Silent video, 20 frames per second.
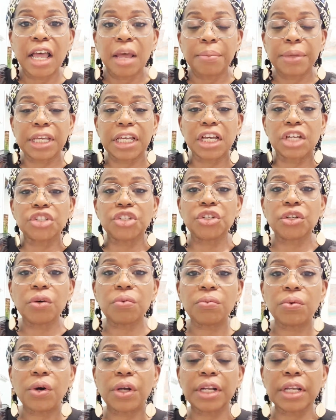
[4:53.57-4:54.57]
because you
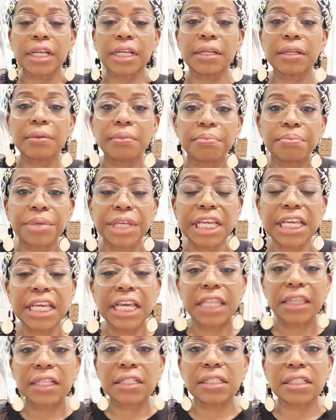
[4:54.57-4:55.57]
don't want to be
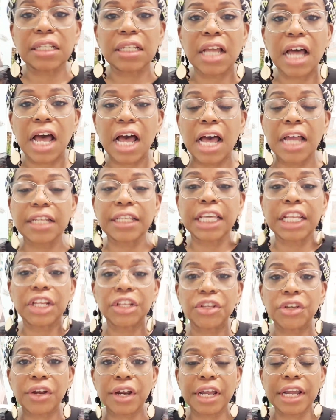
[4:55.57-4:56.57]
in the salon
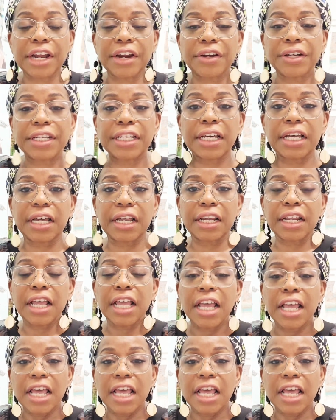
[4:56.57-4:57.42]
getting your hair done